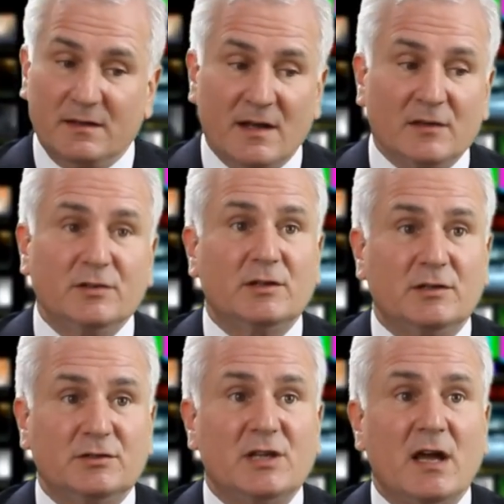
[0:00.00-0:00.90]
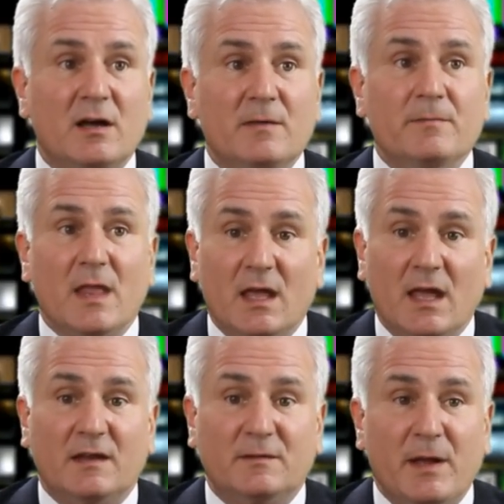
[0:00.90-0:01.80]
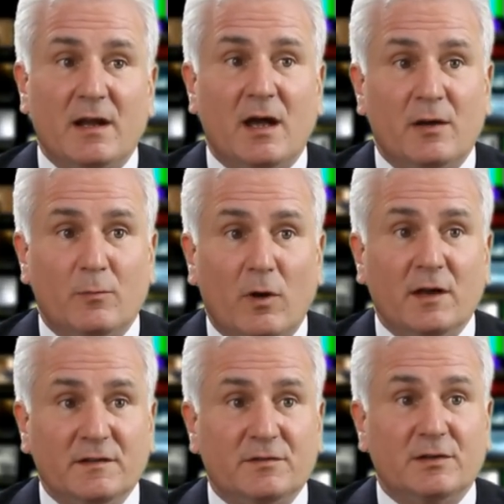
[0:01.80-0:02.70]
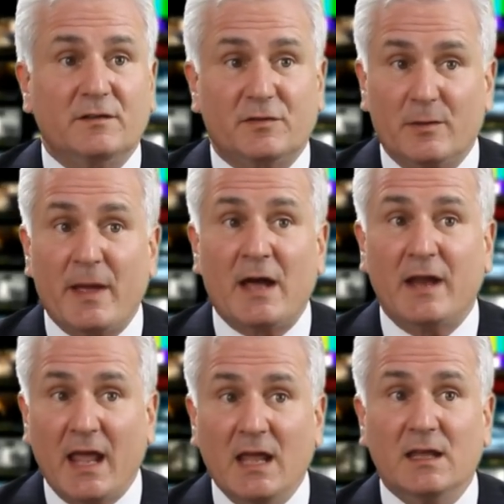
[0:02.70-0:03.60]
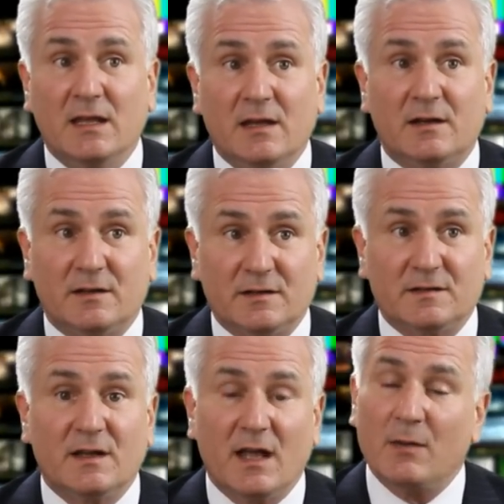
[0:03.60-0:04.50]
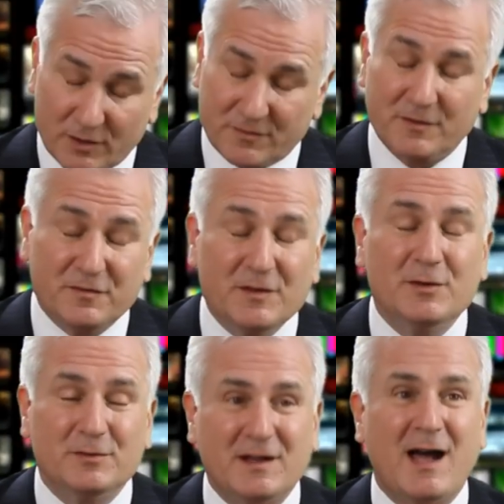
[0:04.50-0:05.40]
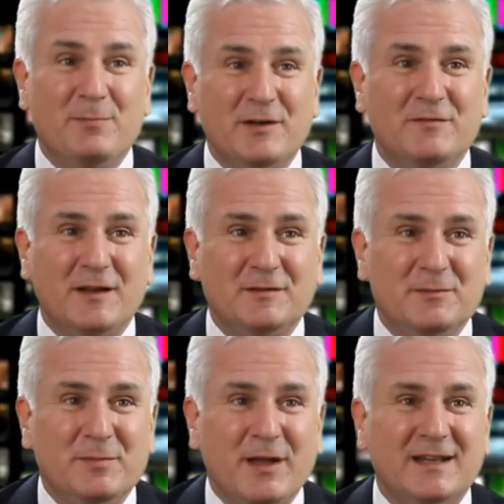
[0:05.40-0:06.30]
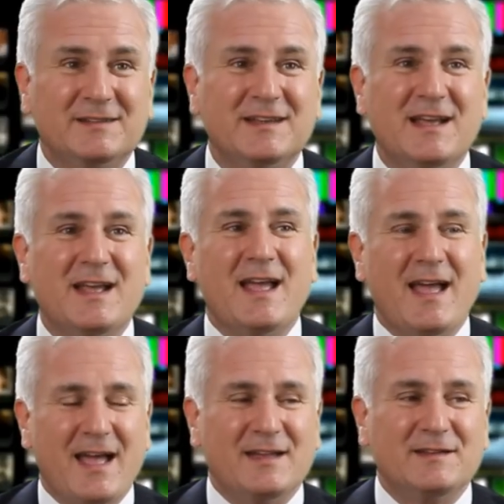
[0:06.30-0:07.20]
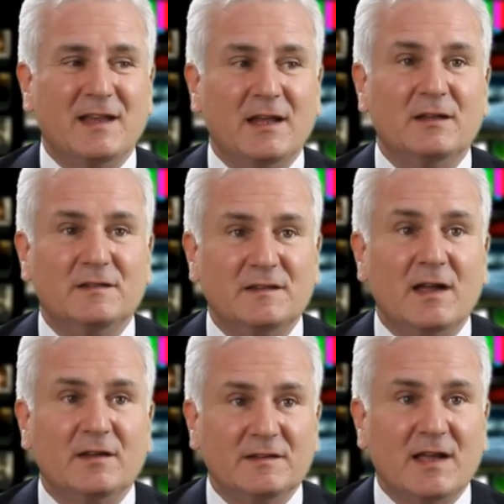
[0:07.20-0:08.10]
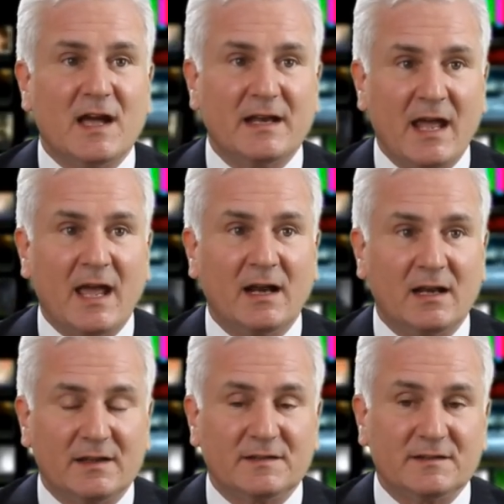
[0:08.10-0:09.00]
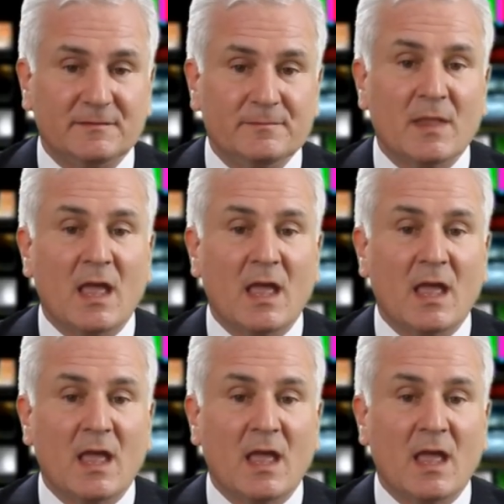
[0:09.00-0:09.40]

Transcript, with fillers: Dr. Gershell has been on Wall Street for about eight years and worked for a few top investment banks as a sell side analyst.